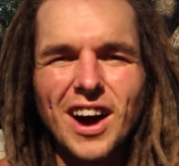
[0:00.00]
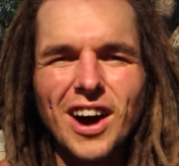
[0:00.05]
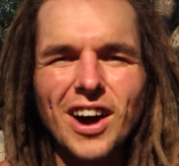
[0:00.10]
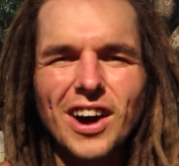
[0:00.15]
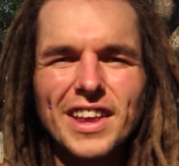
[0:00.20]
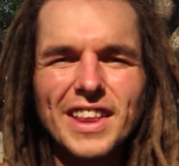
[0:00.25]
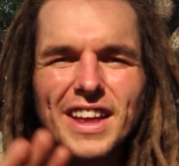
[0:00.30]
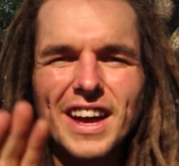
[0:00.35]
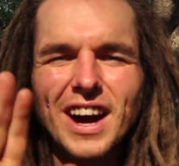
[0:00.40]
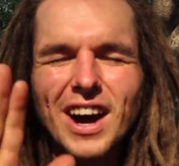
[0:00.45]

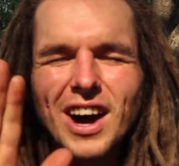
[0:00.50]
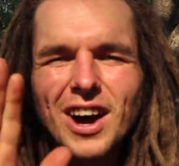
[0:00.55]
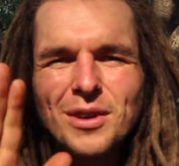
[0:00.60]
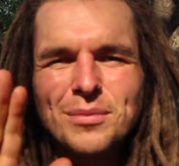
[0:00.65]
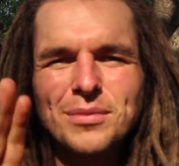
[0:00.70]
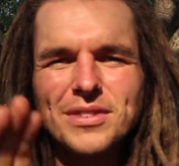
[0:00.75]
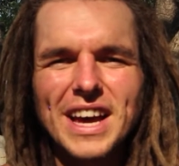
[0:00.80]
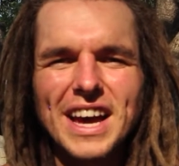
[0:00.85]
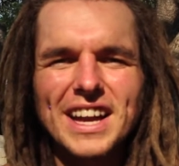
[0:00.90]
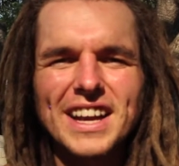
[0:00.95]
Hi there,
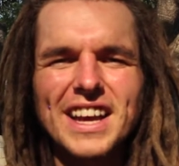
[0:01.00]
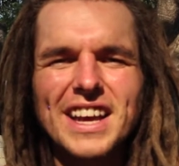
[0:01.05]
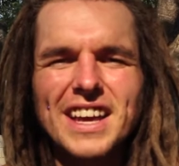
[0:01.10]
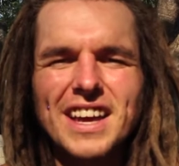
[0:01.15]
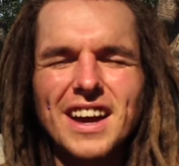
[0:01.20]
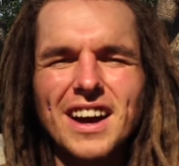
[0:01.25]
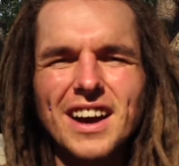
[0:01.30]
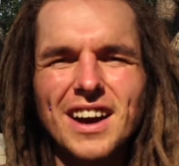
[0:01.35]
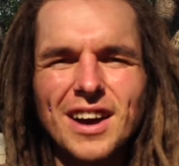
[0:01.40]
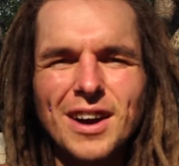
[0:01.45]
I'm
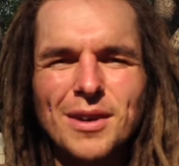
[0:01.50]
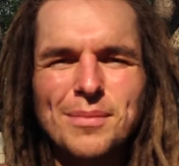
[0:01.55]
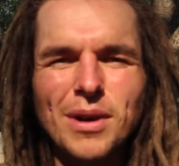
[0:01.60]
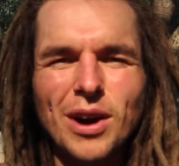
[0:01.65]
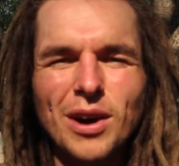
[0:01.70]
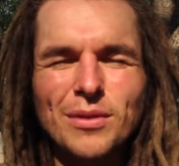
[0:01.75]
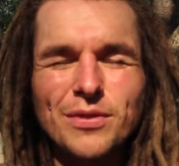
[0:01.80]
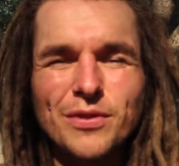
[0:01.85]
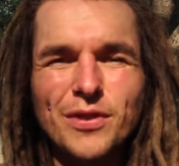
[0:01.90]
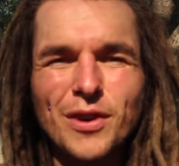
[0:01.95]
Danny.
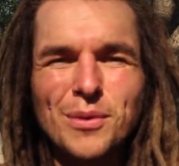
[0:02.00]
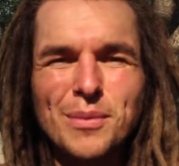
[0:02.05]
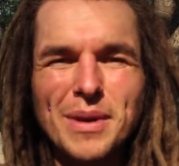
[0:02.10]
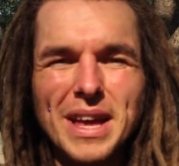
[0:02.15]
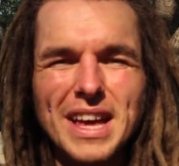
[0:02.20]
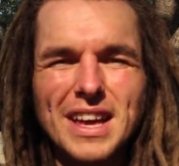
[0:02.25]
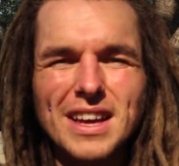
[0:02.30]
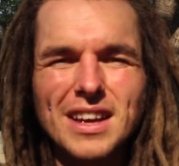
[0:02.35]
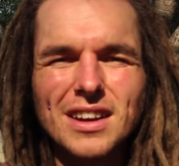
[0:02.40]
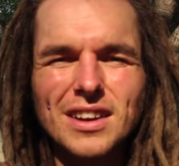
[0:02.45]
I'm from
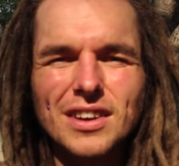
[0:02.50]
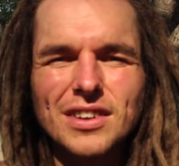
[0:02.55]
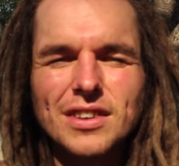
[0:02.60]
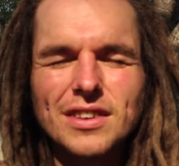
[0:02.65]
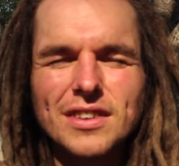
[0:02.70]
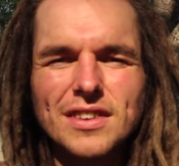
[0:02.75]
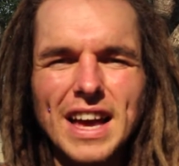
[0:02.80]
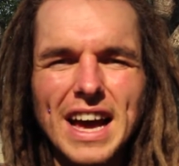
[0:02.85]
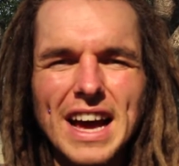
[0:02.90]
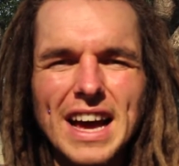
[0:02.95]
England